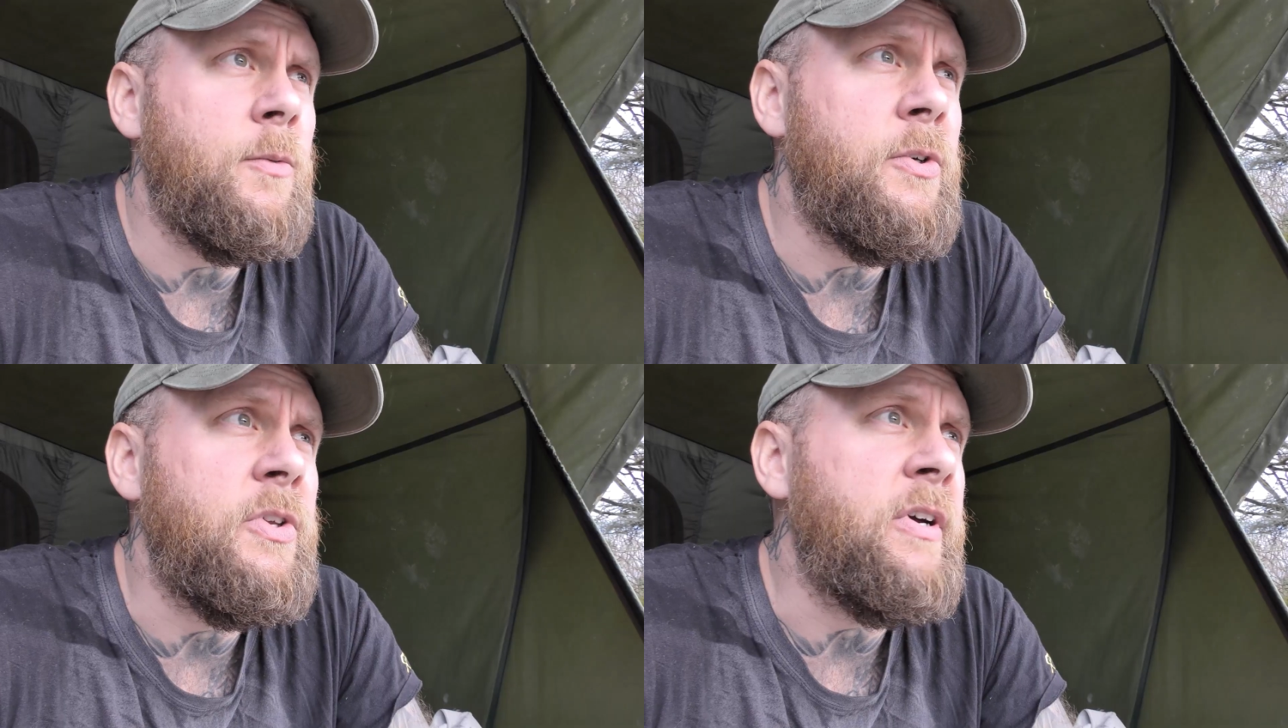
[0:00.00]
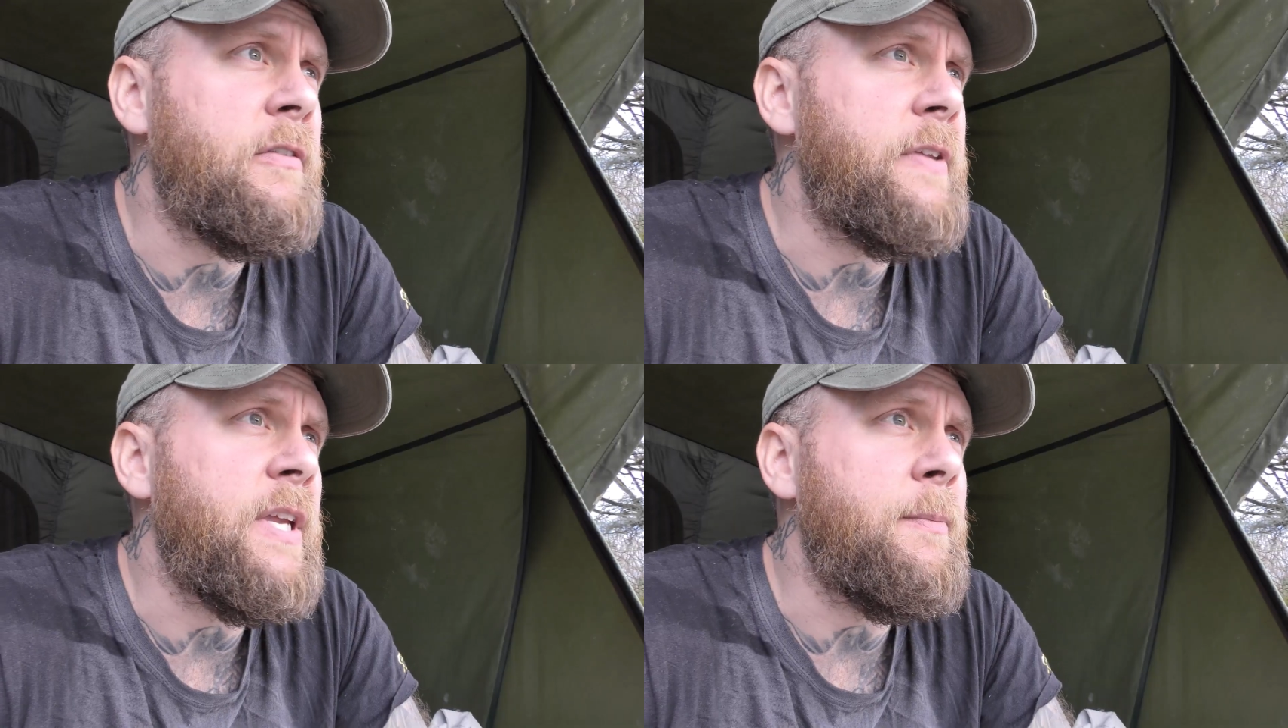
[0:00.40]
what you
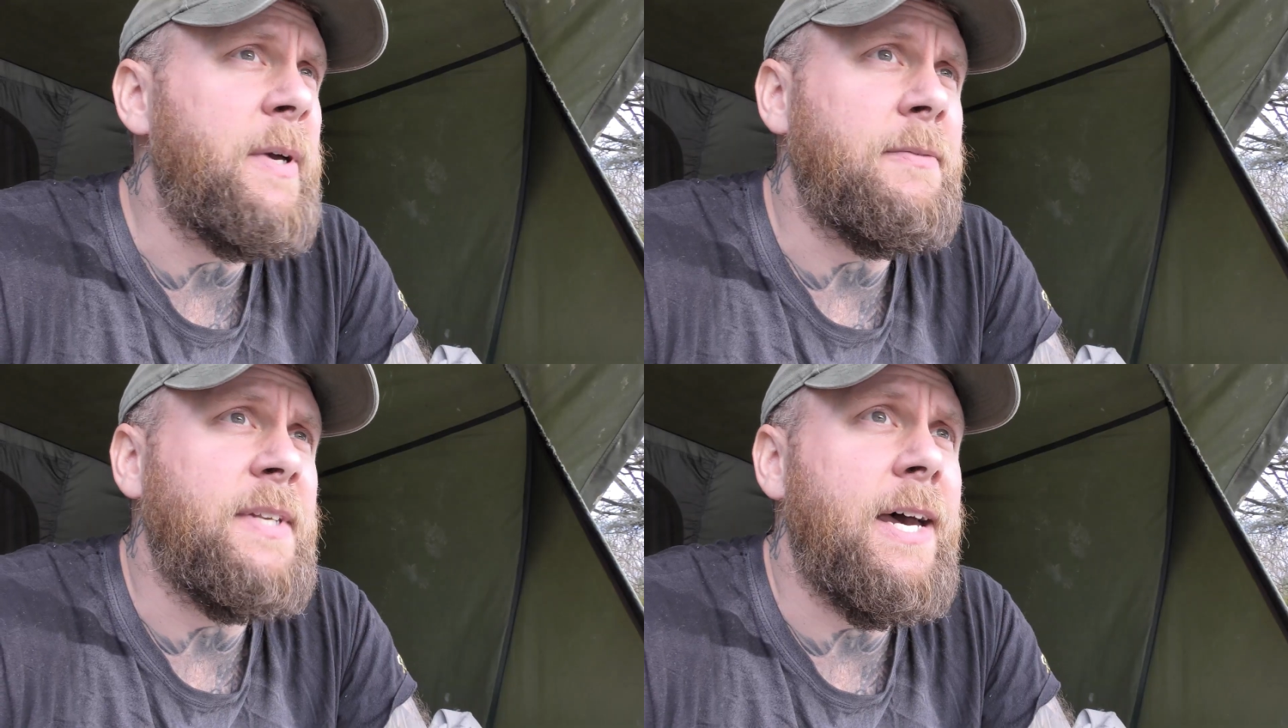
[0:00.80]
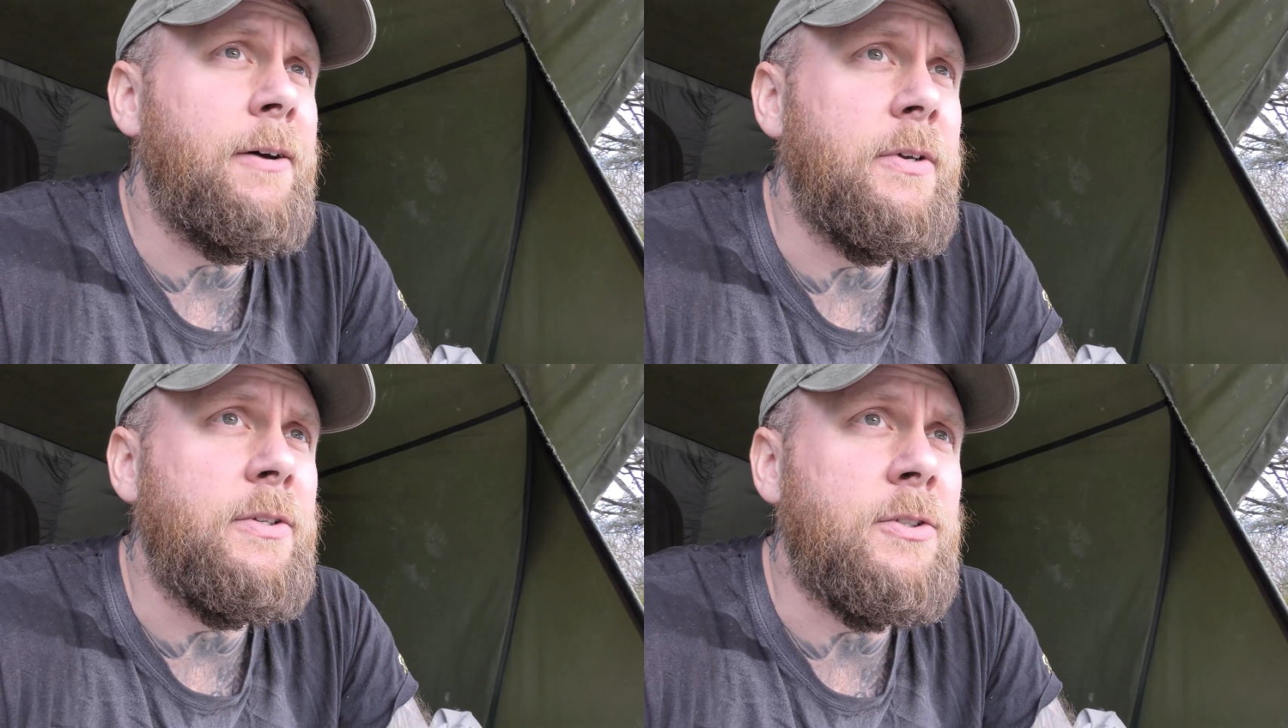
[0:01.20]
got to think about
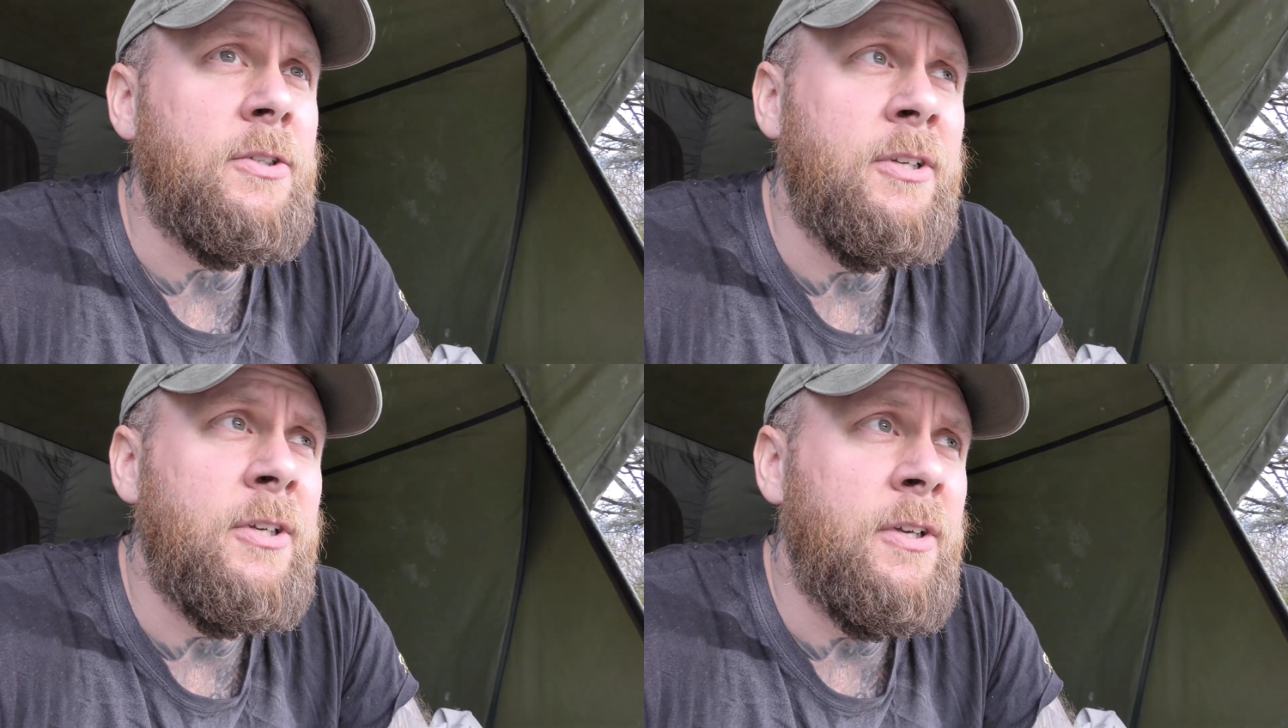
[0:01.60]
now is